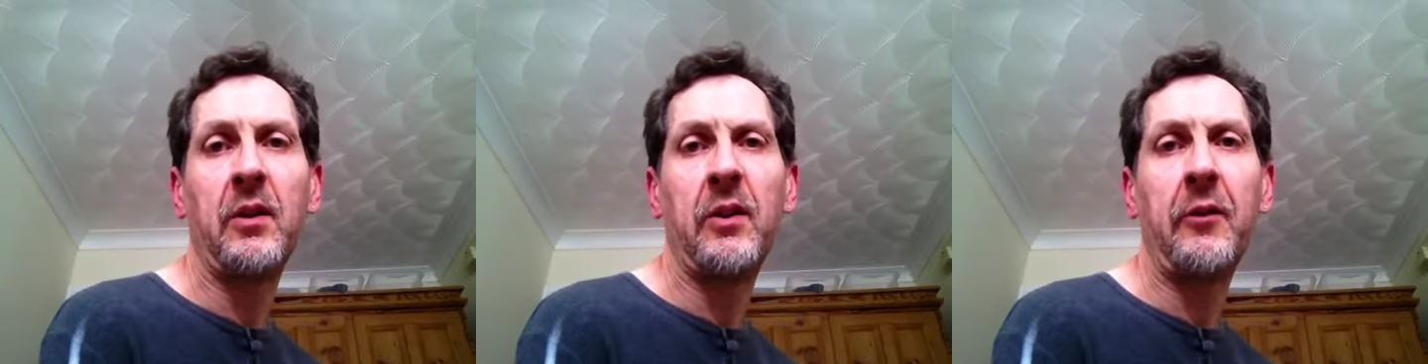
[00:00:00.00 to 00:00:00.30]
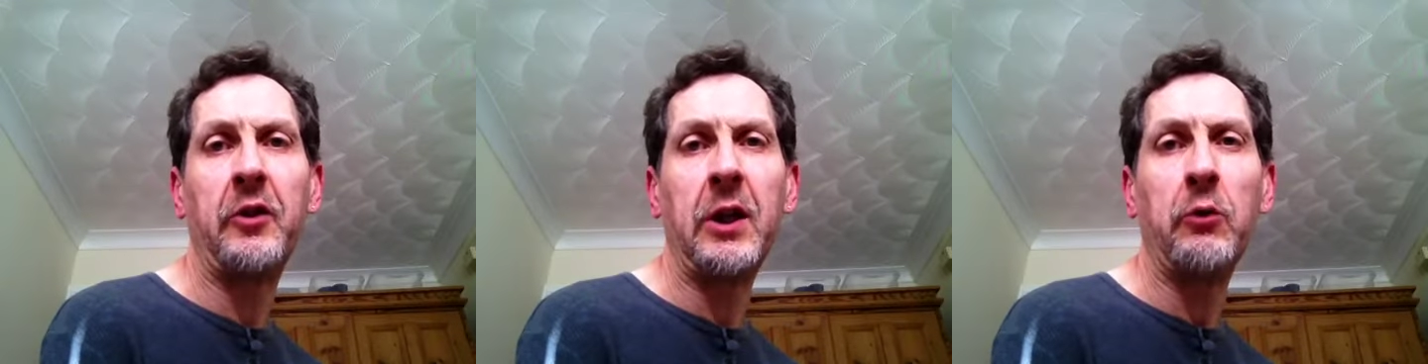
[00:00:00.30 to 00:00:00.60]
as
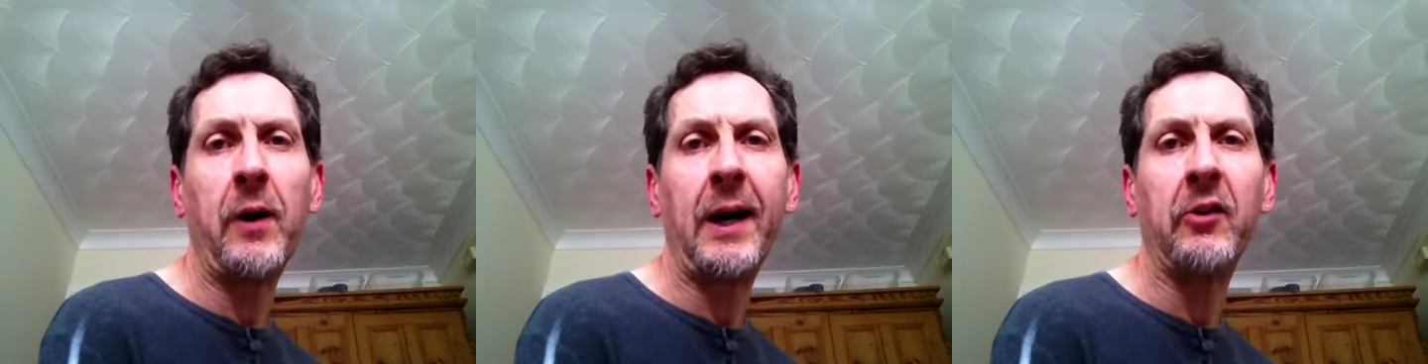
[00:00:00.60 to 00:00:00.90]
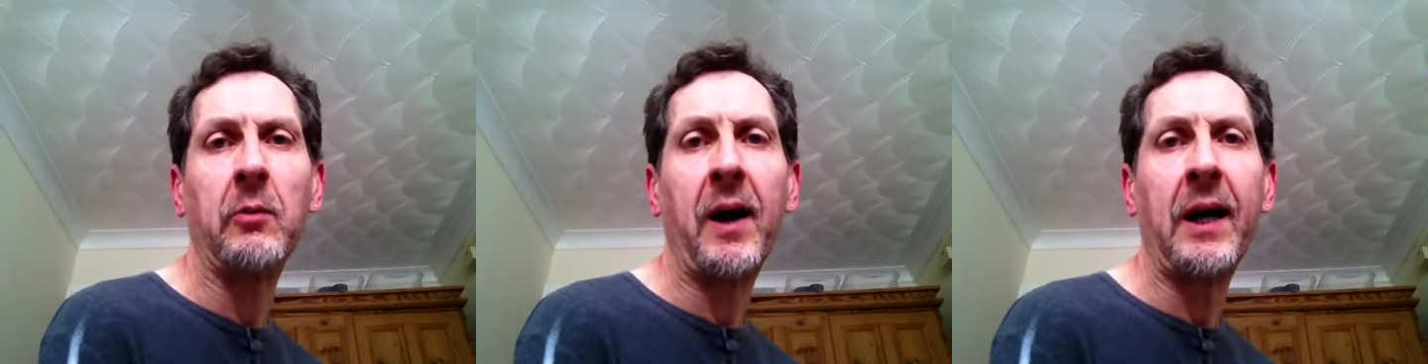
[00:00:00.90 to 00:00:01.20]
if she
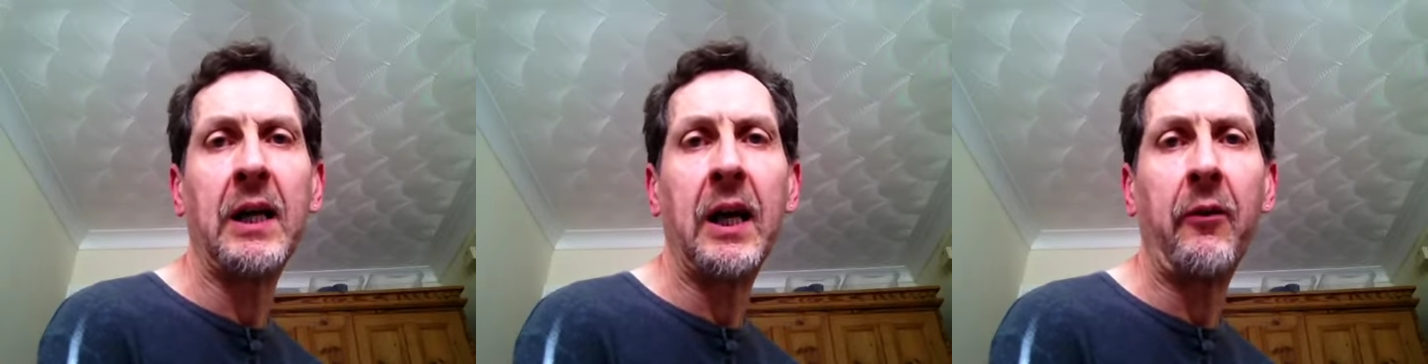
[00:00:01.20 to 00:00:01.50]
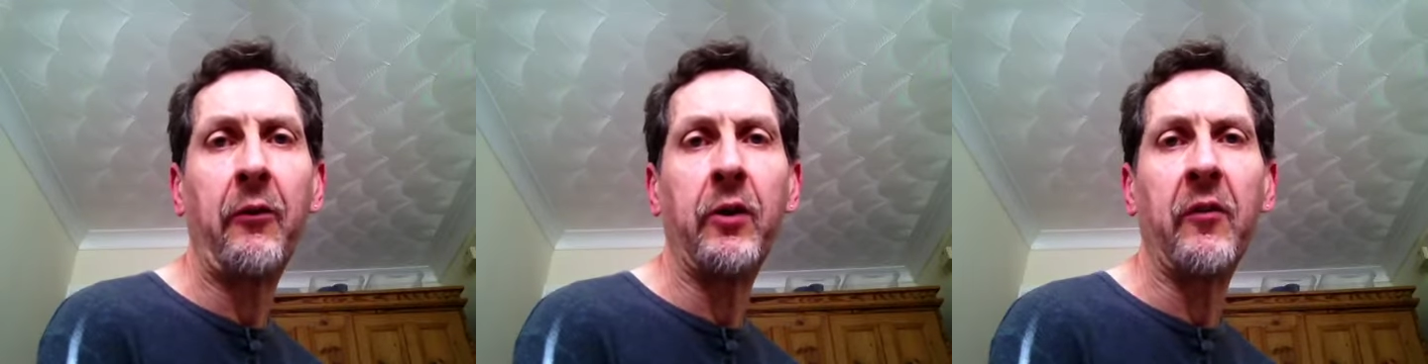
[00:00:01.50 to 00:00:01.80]
ranked my
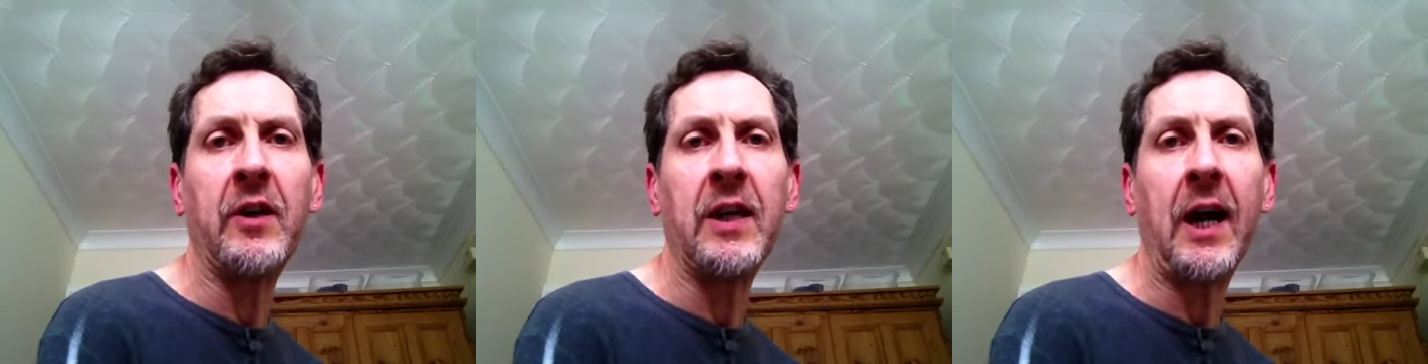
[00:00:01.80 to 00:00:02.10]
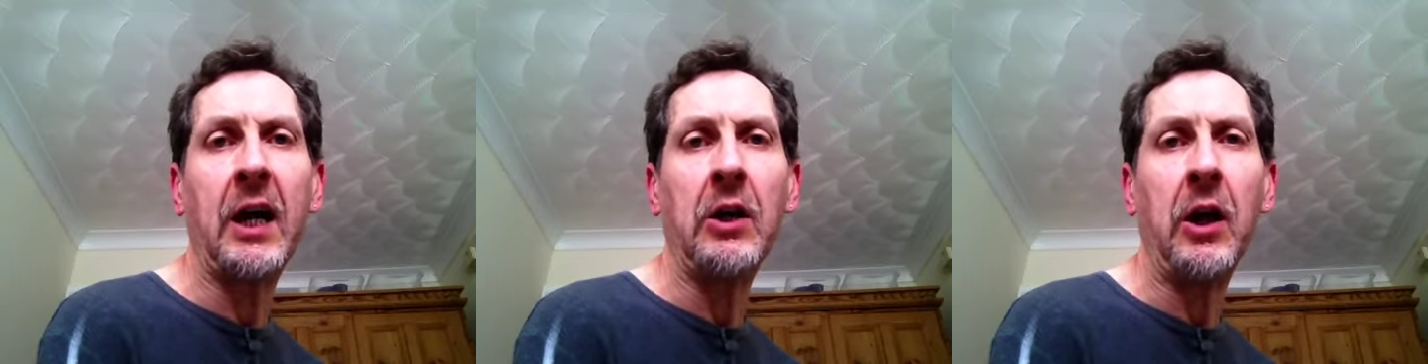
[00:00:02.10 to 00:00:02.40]
gift of a
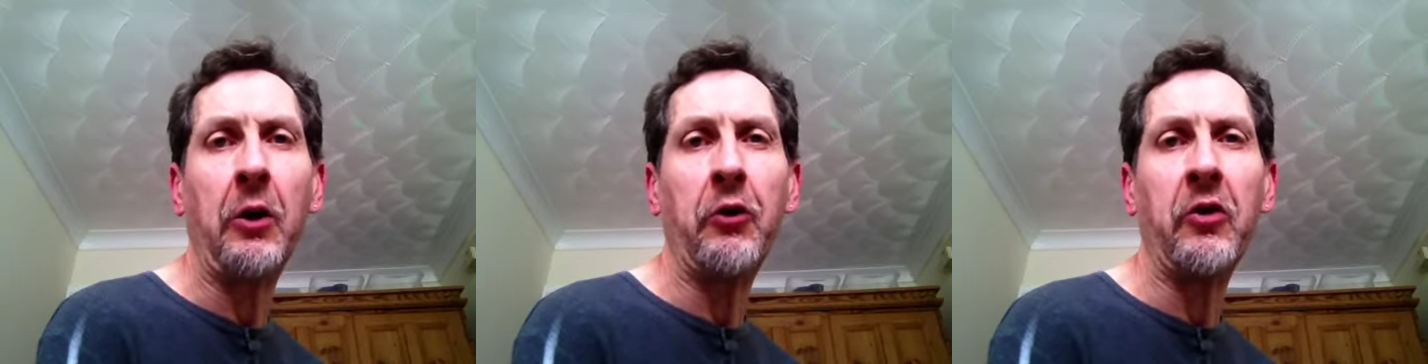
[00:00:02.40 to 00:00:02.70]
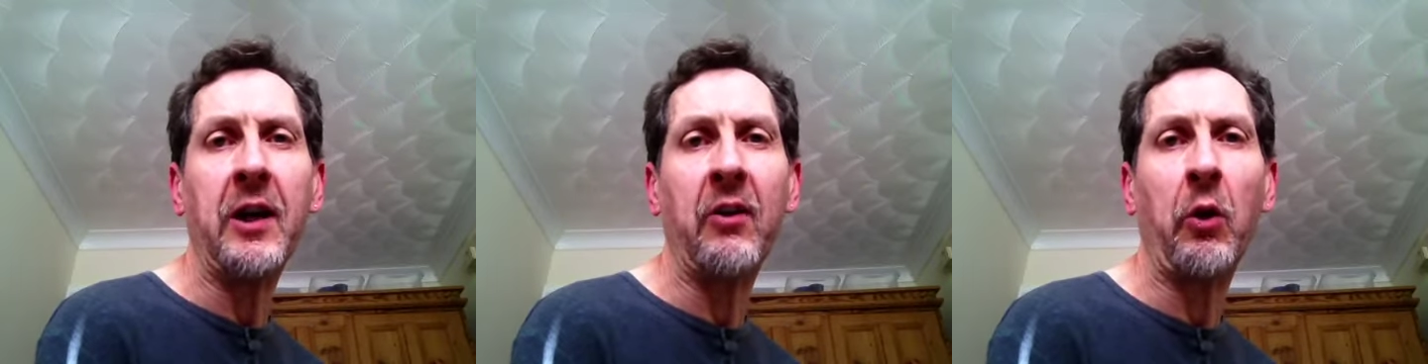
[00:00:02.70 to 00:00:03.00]
nine
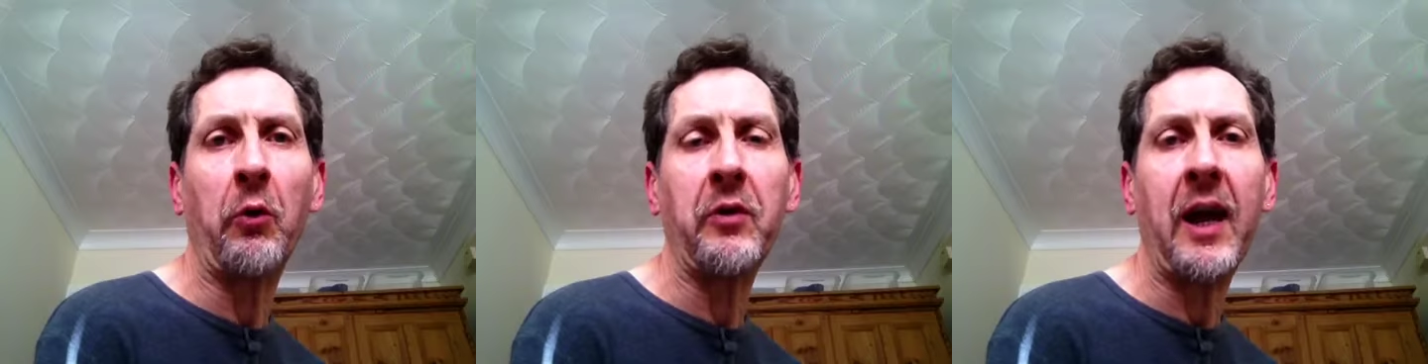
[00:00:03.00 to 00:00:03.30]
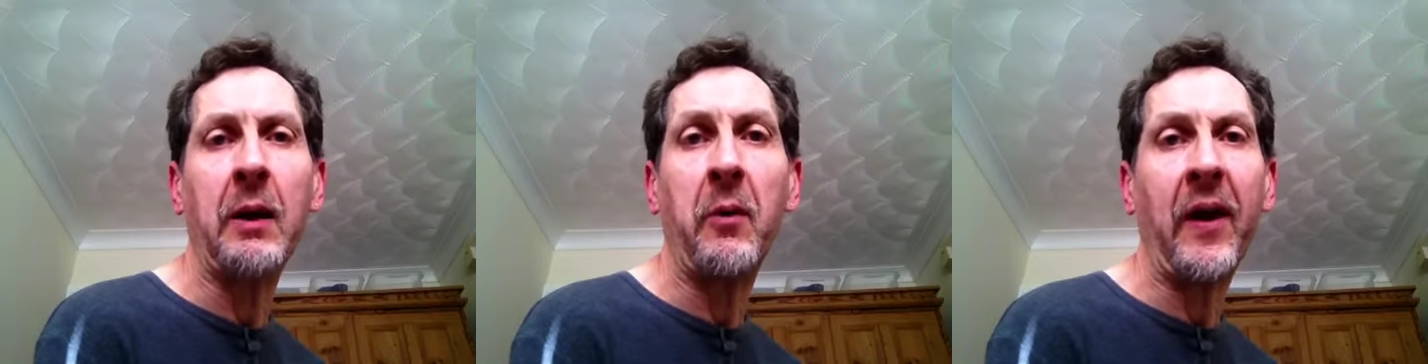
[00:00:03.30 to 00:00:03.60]
hundred years old
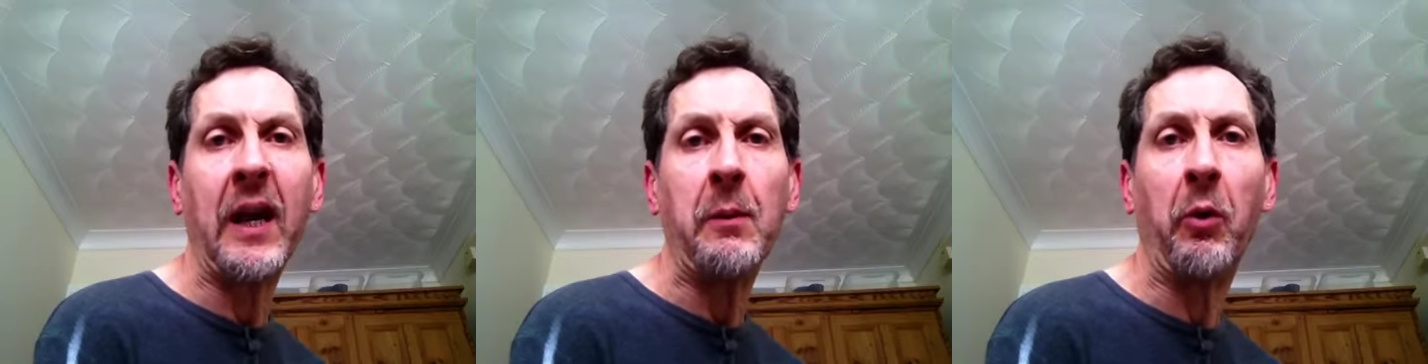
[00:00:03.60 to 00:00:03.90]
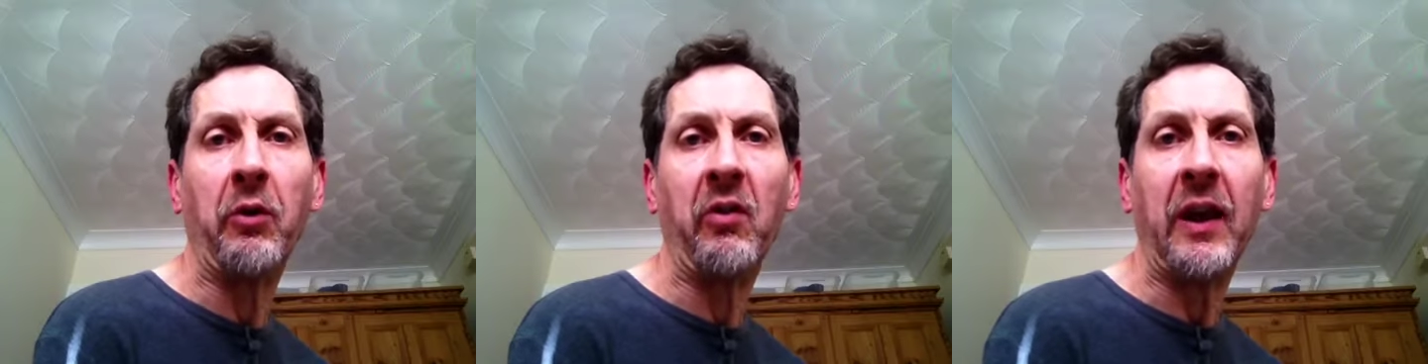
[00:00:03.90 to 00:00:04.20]
name with
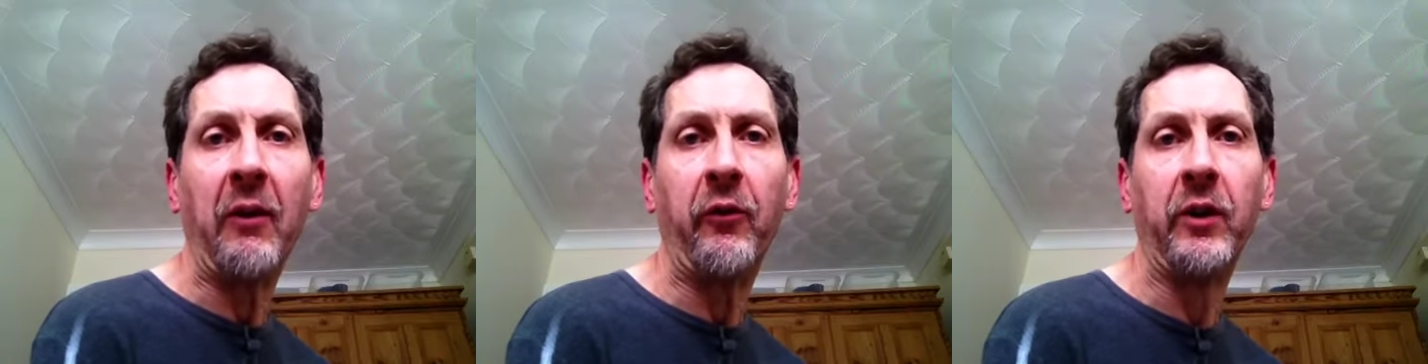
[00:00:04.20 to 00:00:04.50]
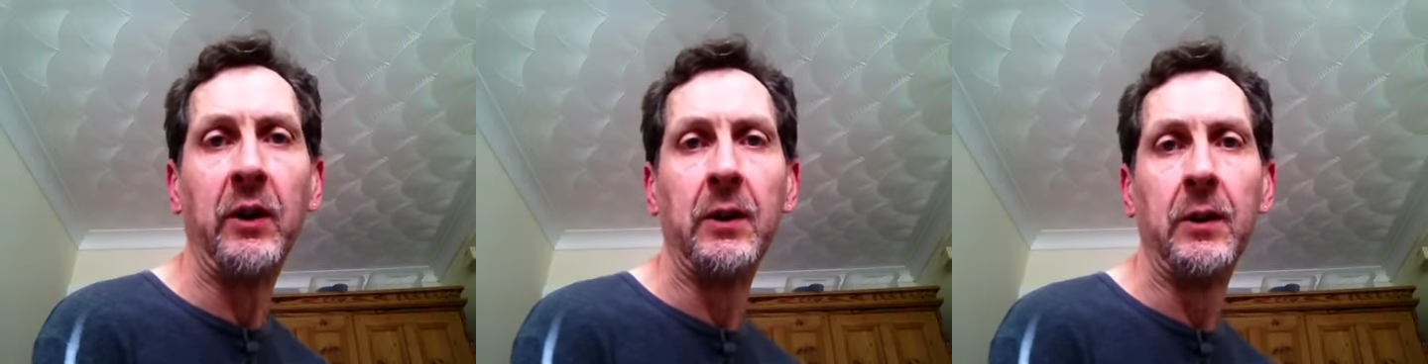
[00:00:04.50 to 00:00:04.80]
anybody's gift.